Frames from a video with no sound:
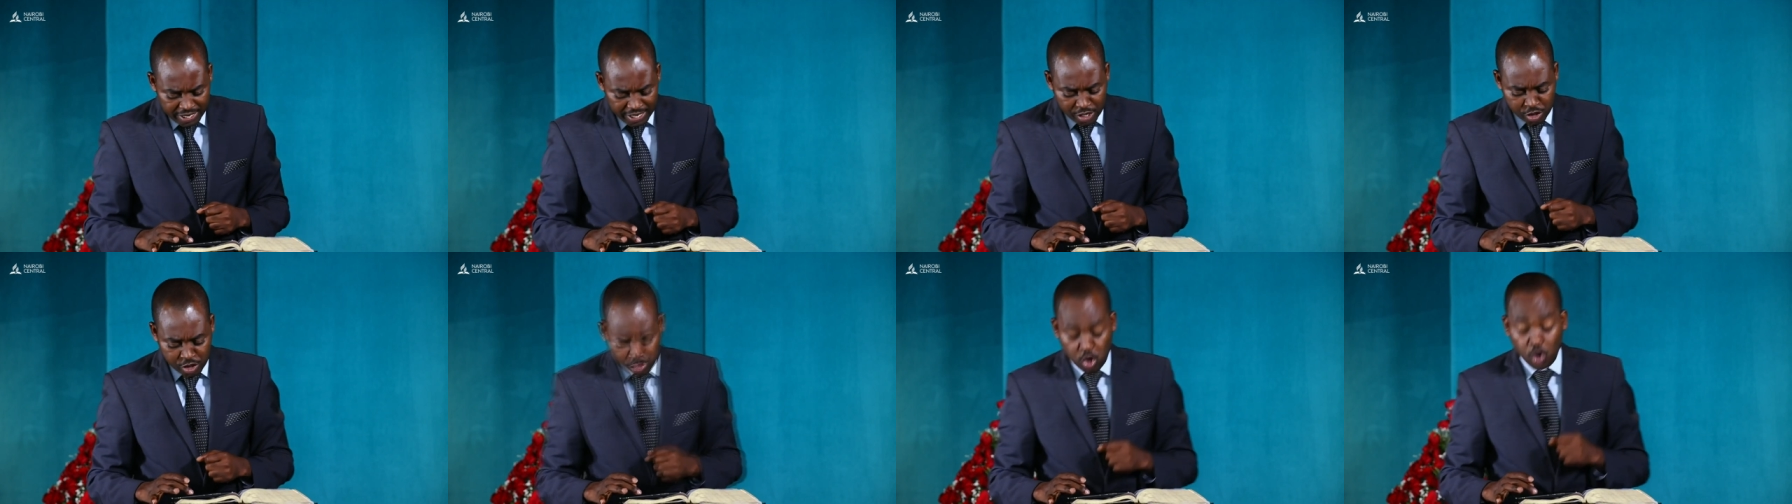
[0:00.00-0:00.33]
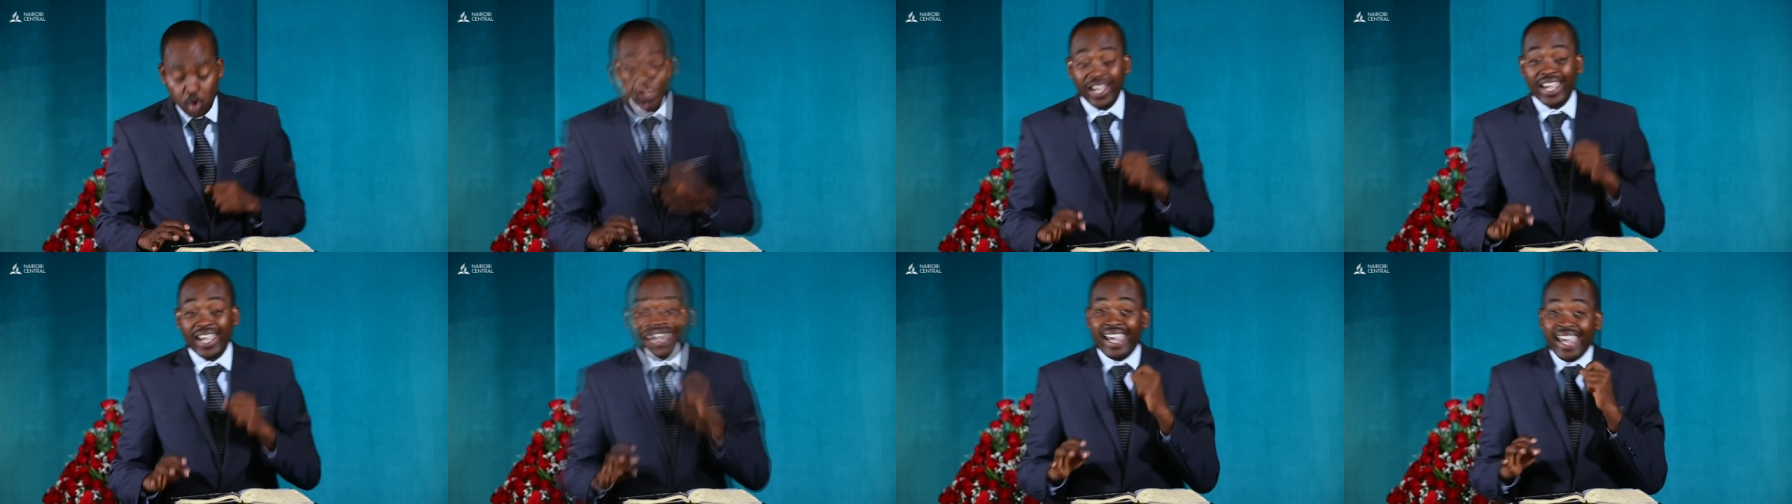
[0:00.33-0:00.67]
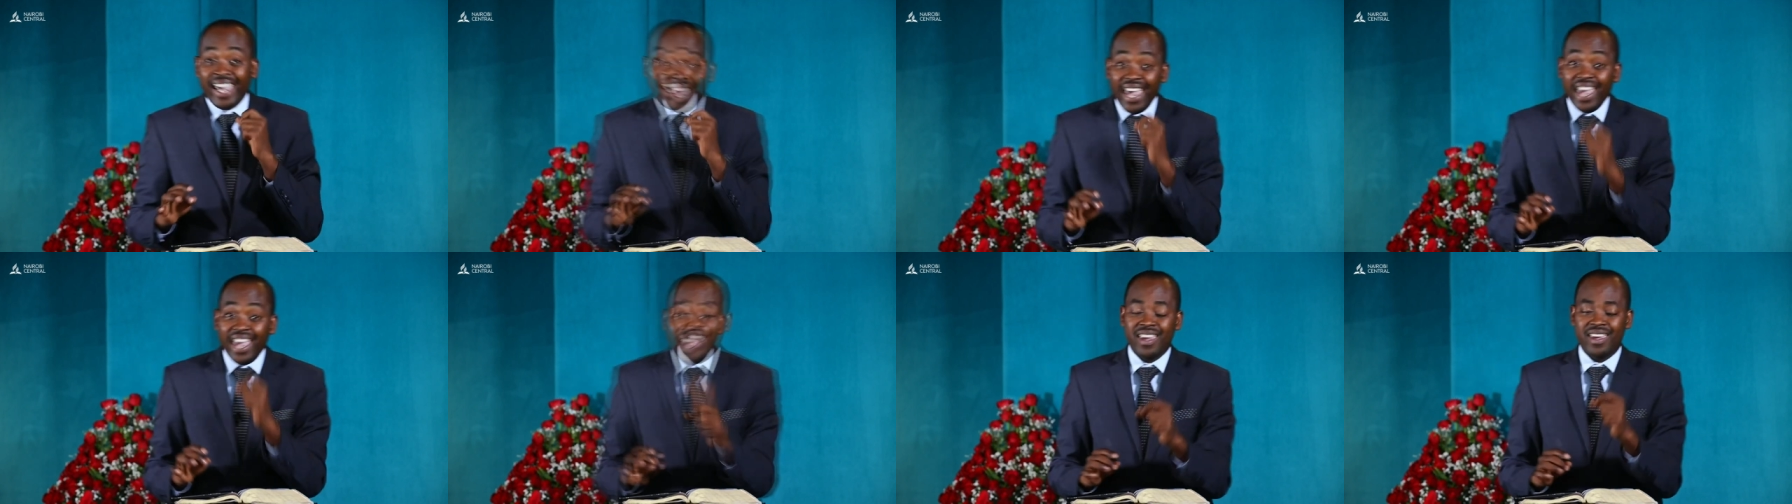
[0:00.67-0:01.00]
And so
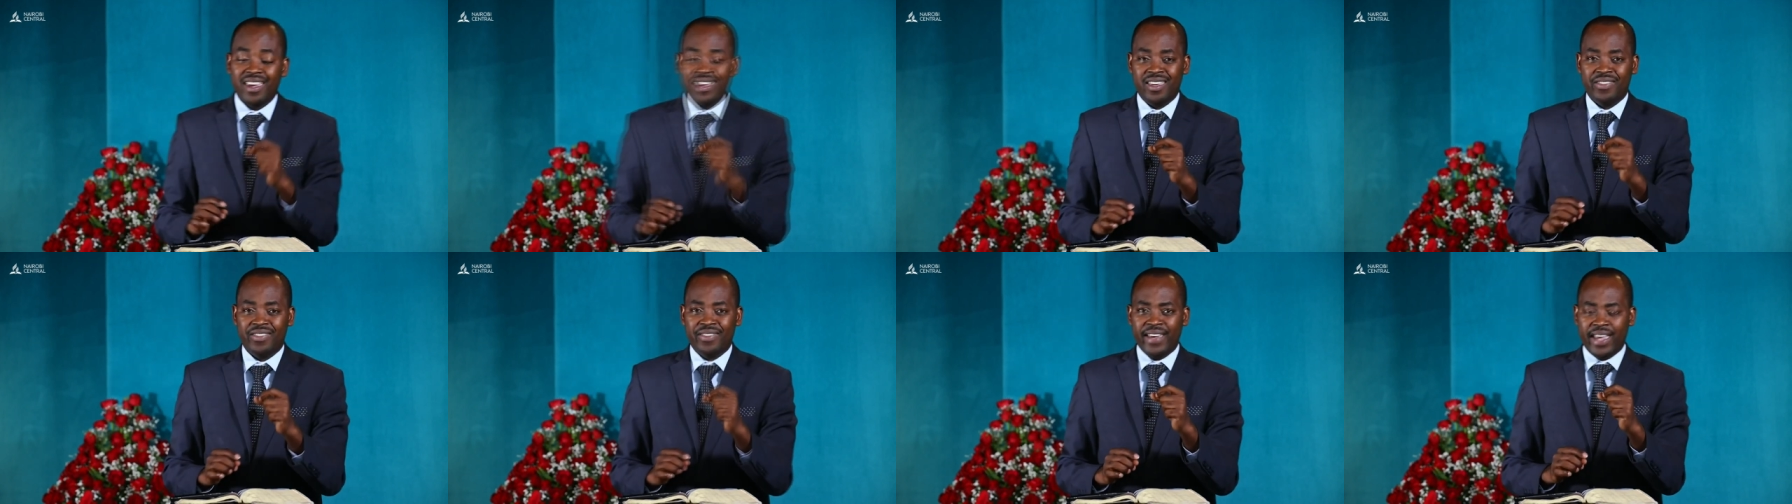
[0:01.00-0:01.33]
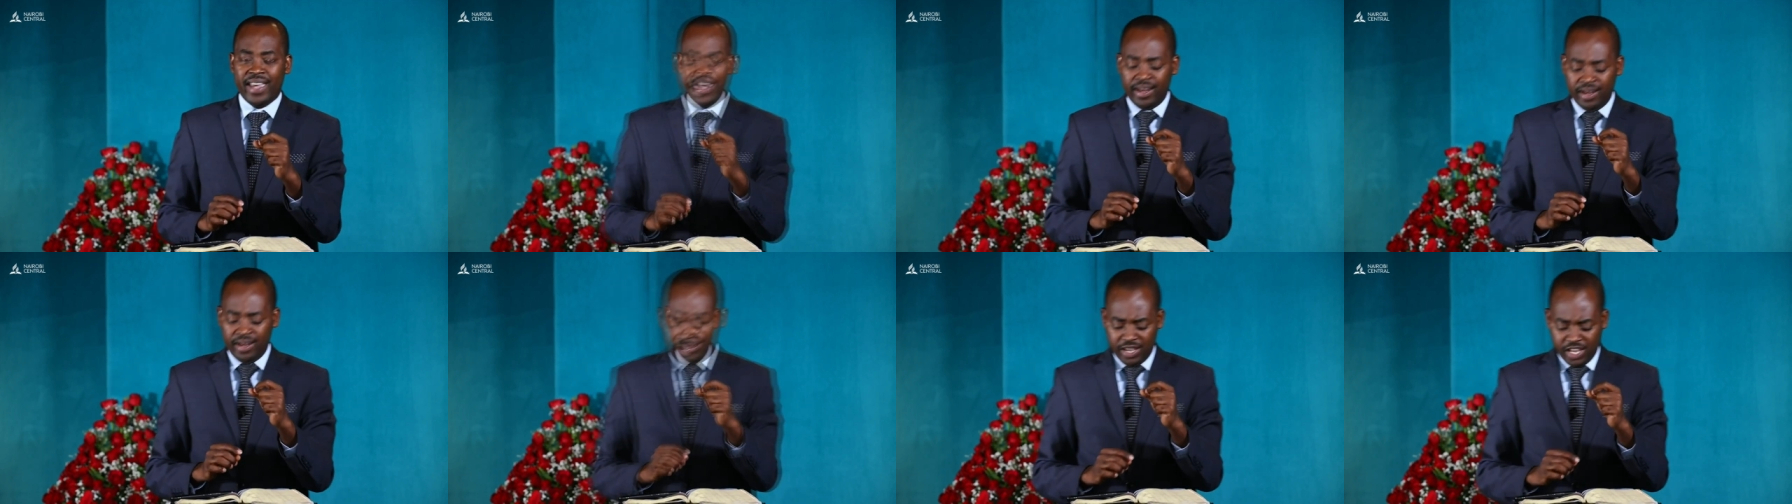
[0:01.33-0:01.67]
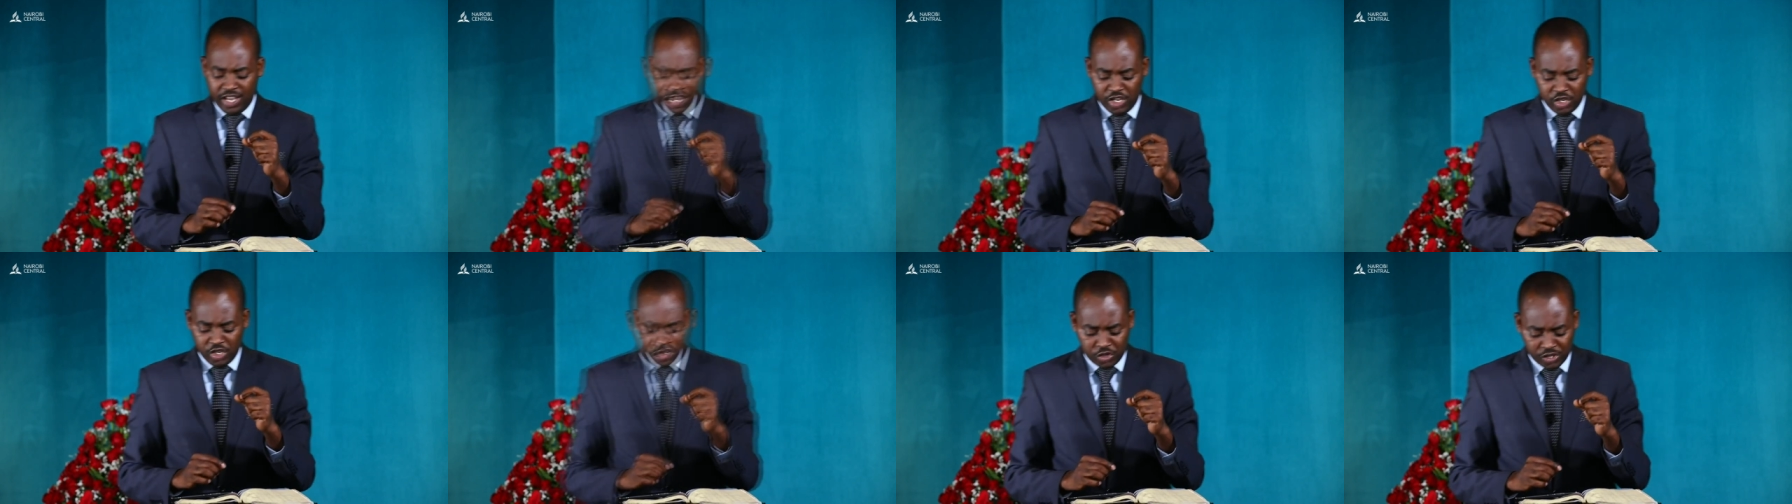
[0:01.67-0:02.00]
he then
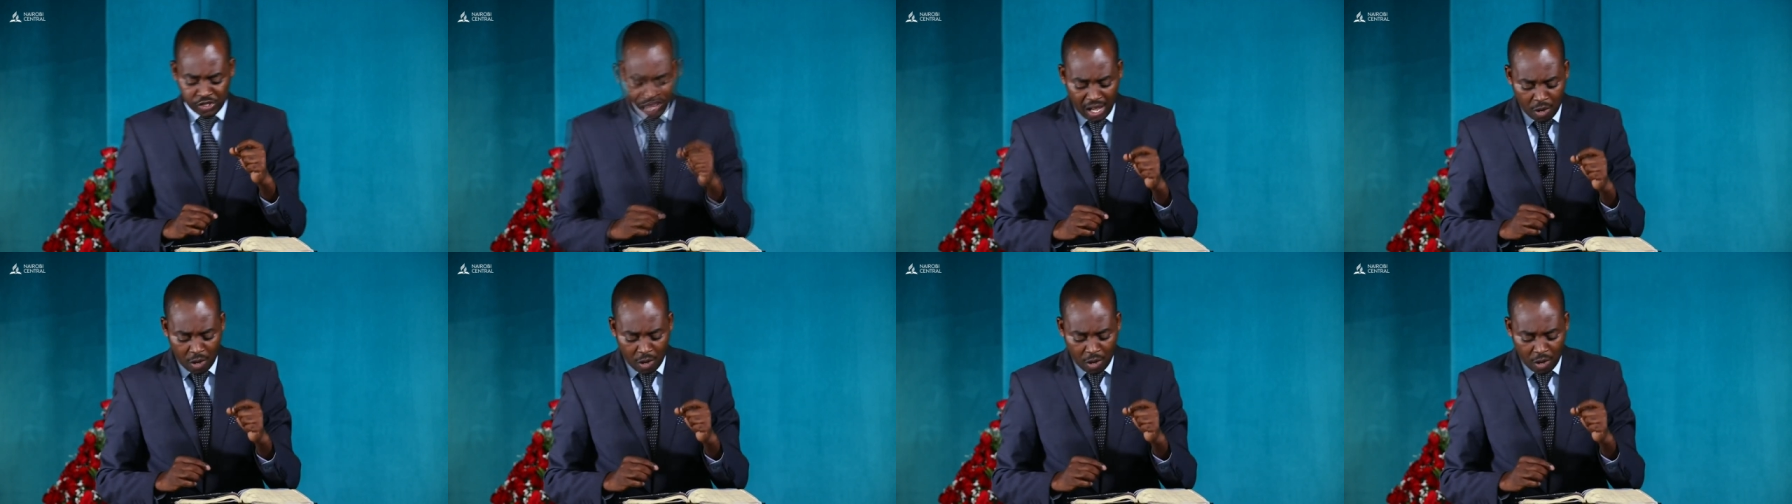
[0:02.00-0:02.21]
is